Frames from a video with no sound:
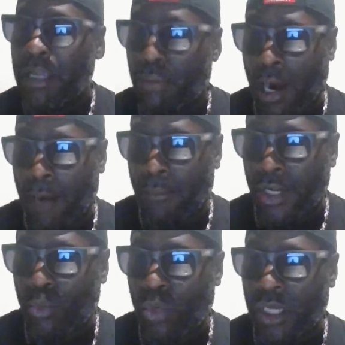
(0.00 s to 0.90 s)

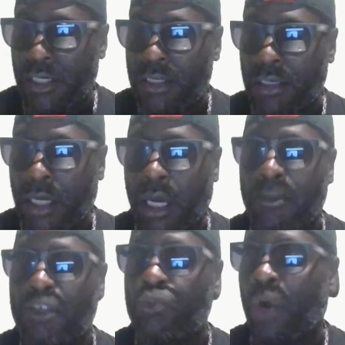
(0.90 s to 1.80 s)
property, which
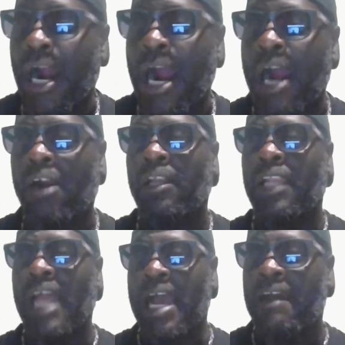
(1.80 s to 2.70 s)
is where our
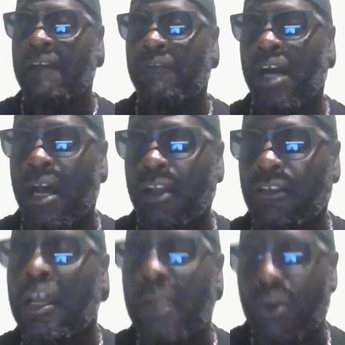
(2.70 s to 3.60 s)
live
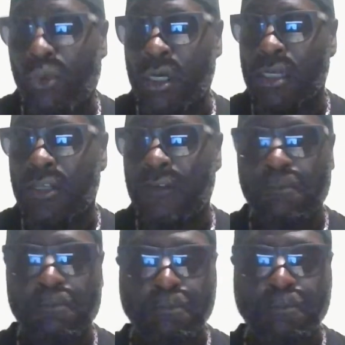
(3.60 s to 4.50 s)
summit was
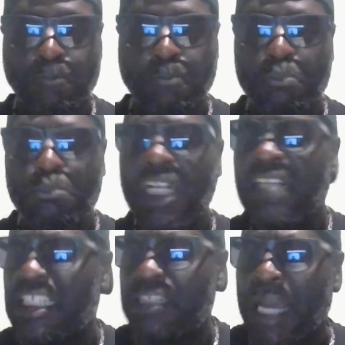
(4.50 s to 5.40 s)

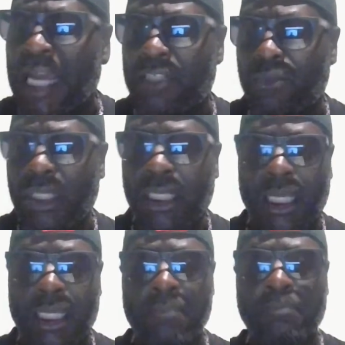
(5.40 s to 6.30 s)
this past
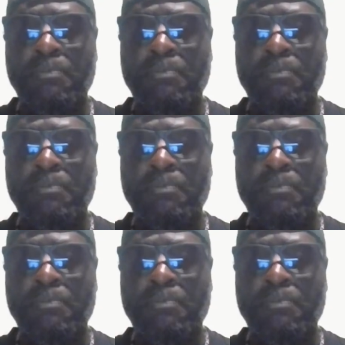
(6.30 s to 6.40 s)
weekend.